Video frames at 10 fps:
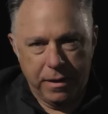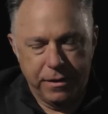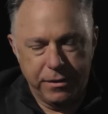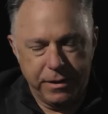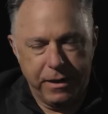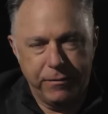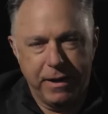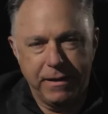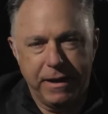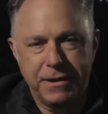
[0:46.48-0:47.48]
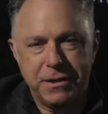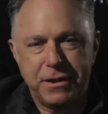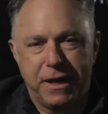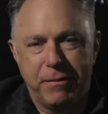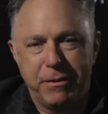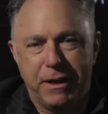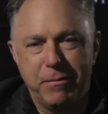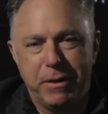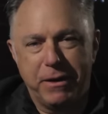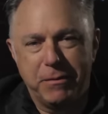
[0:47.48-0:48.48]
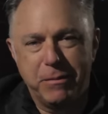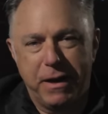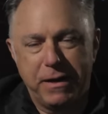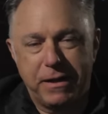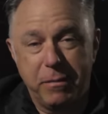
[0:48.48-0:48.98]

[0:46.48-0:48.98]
Good evening, ladies and gentlemen. I'm Michael Matt,